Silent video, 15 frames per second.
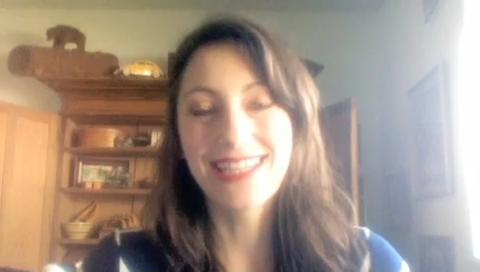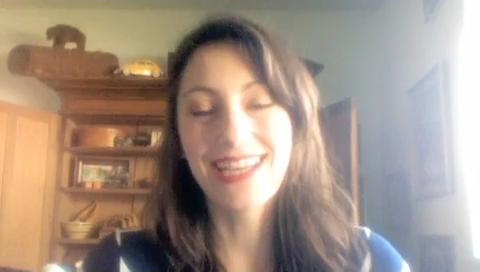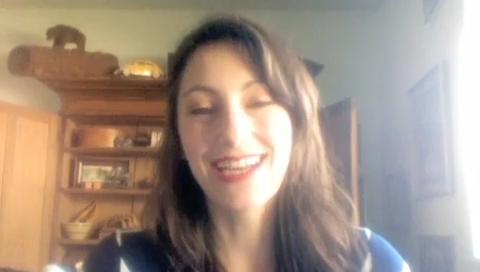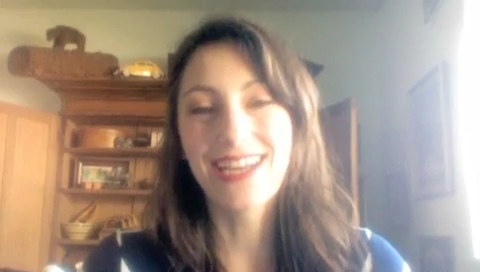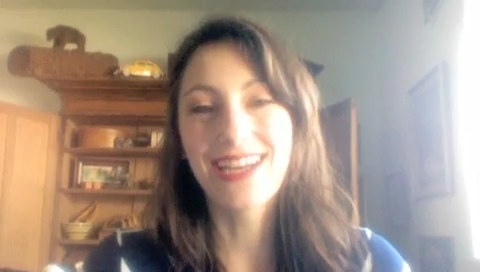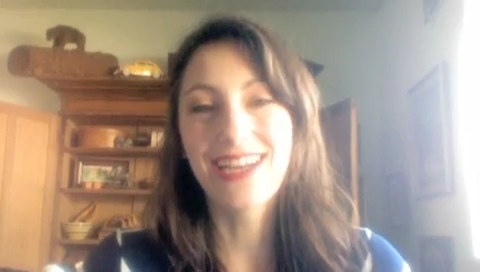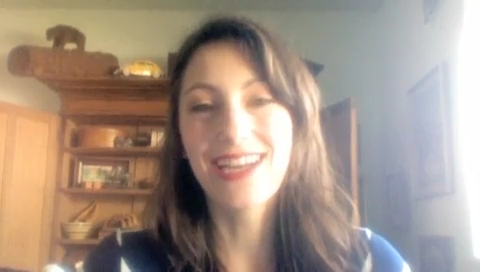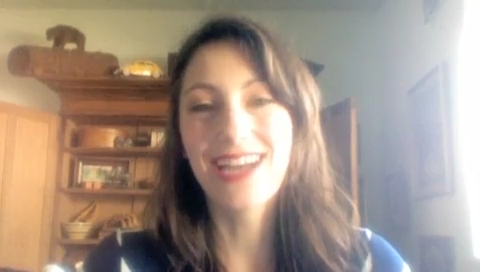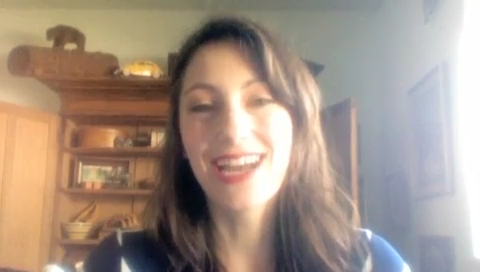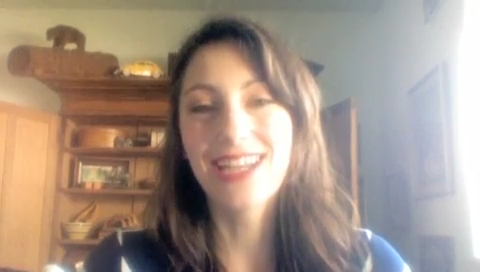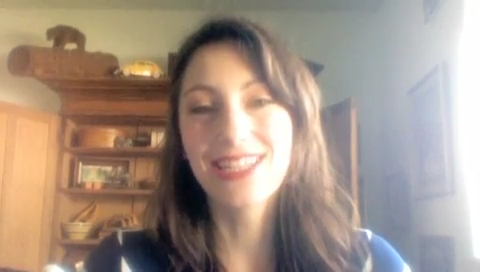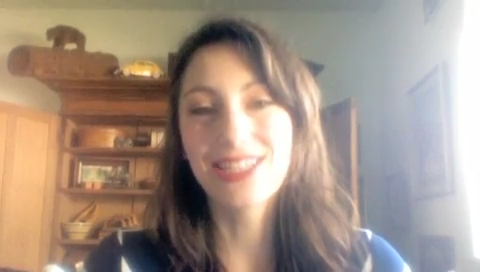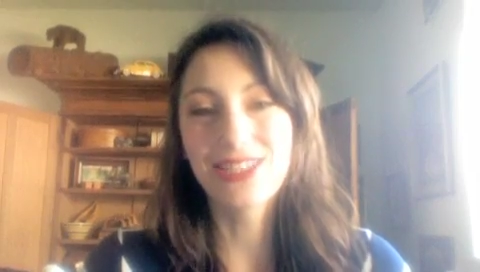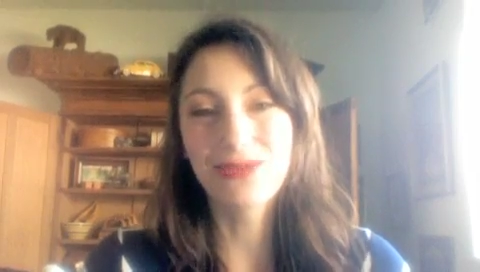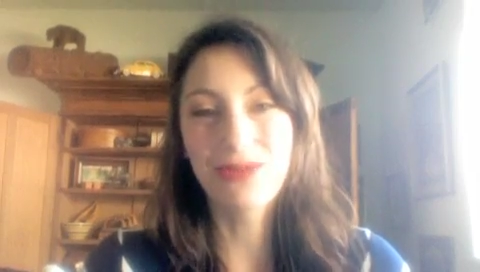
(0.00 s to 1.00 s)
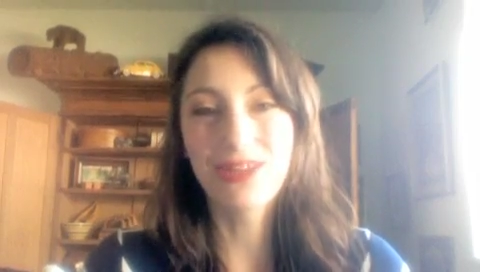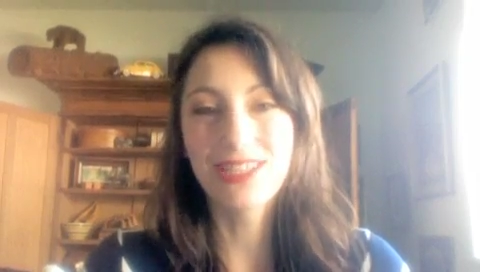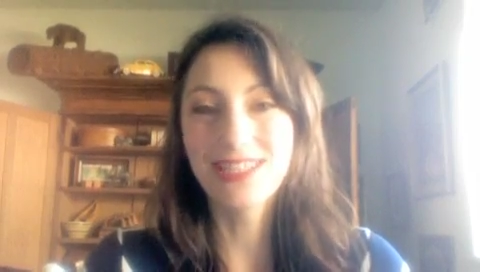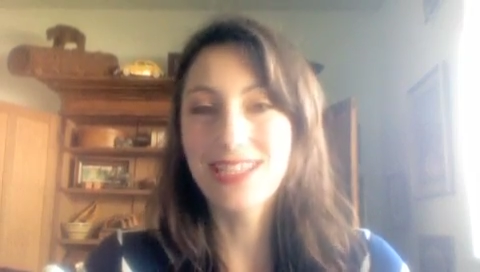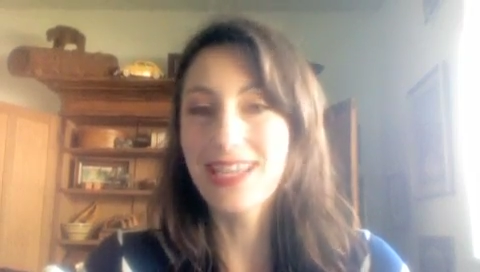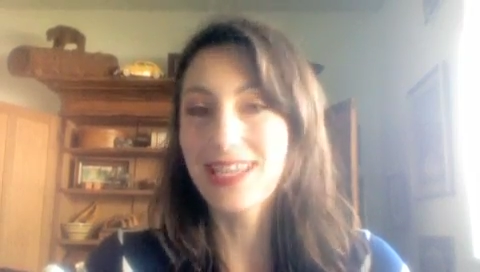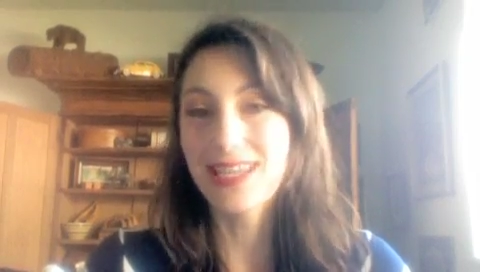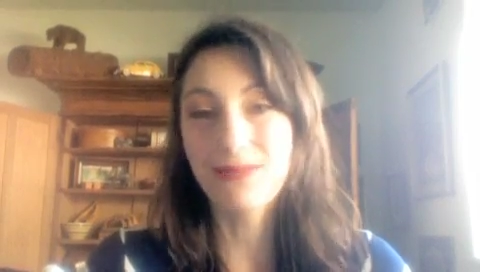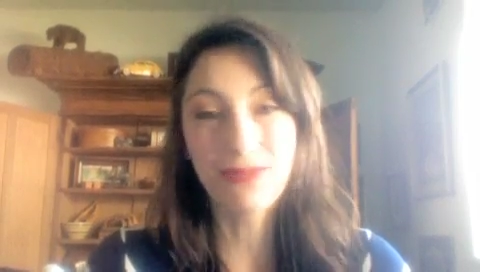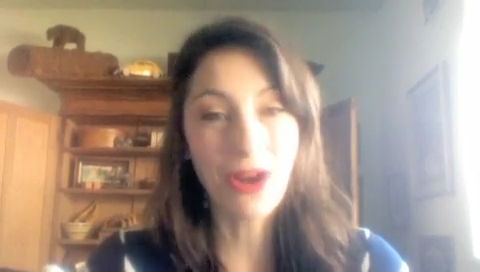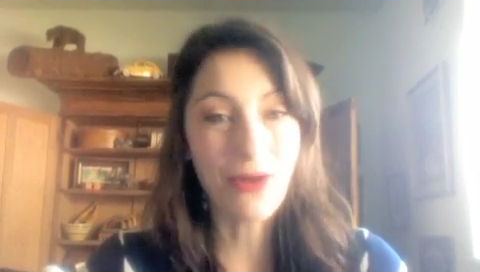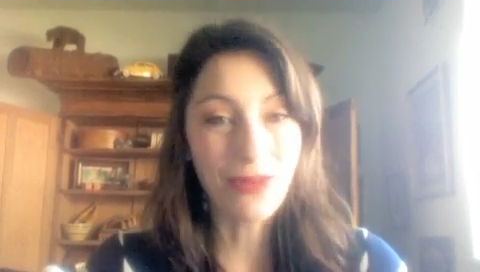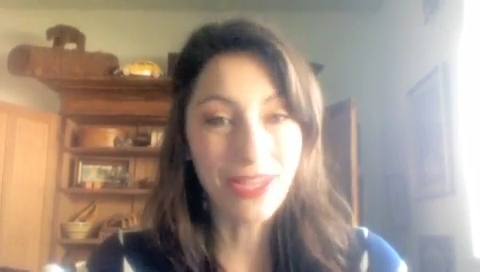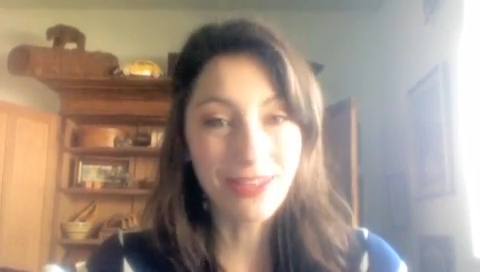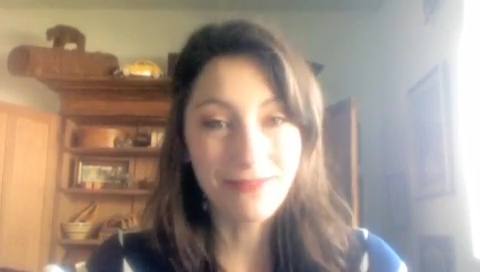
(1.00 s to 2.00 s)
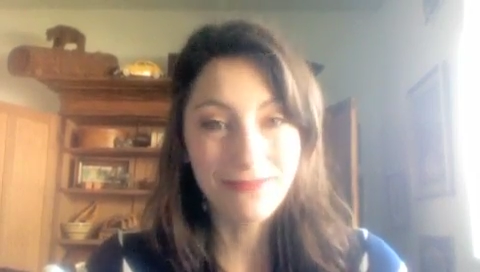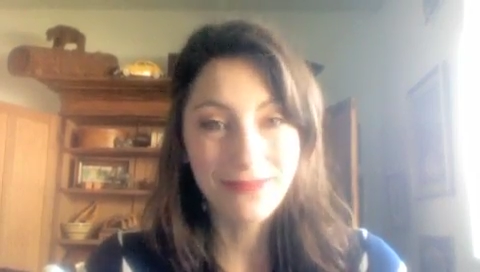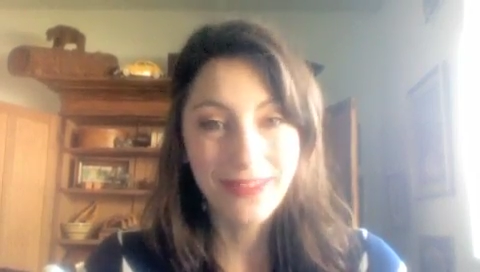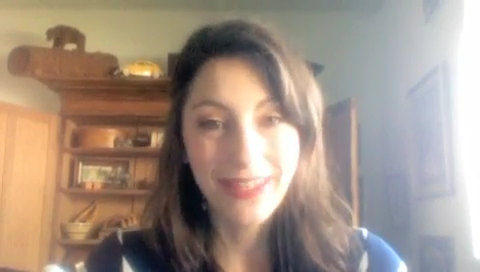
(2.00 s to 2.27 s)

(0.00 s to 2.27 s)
Uh, I just want to say keep going.